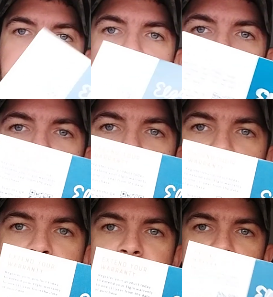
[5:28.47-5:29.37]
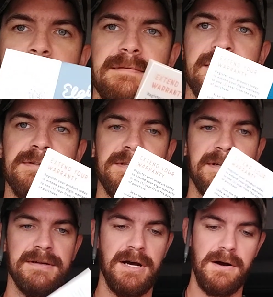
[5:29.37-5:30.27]
and there's
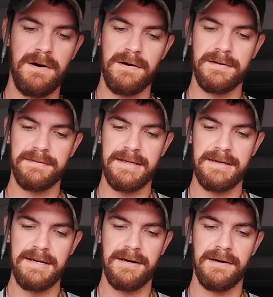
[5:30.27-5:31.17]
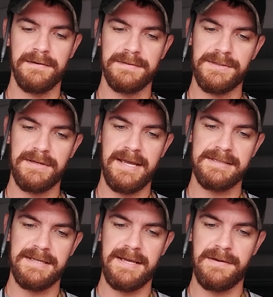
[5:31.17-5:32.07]
a card in here. So it
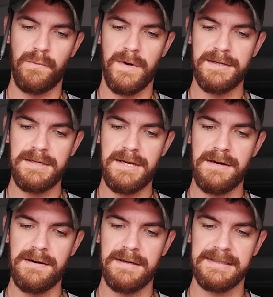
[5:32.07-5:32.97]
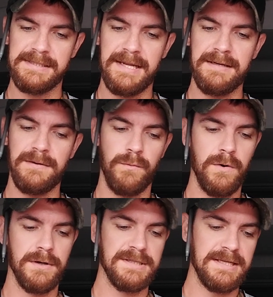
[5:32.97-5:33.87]
has a 1-year extended
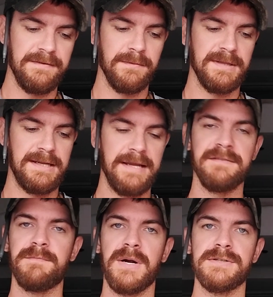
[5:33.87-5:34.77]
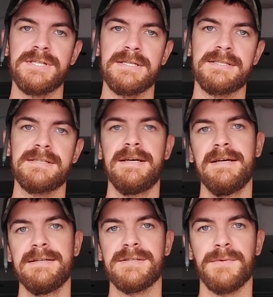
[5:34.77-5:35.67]
warranty from the date of purchase.
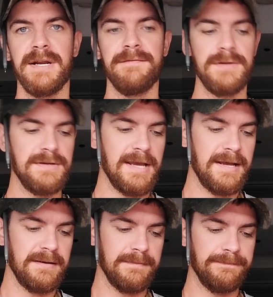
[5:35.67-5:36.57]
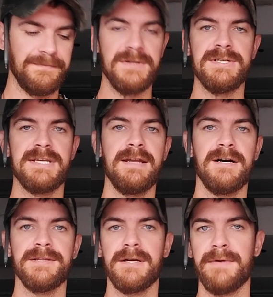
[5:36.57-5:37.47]
So whenever you get them, you just get
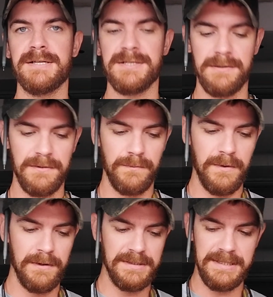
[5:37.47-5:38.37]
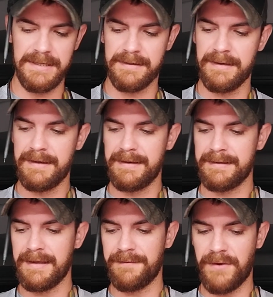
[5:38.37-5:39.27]
on there, register the warranty.
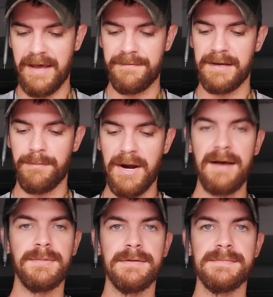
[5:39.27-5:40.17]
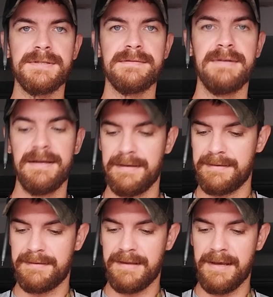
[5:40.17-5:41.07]
Then if you have any problems,
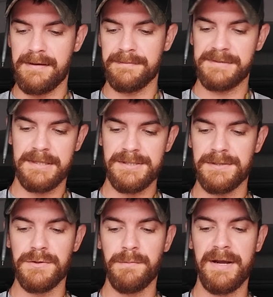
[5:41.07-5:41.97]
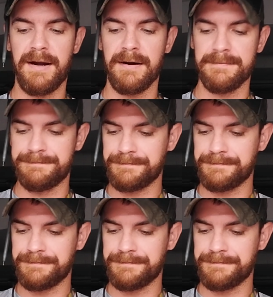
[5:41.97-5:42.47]
they'll send you a new pair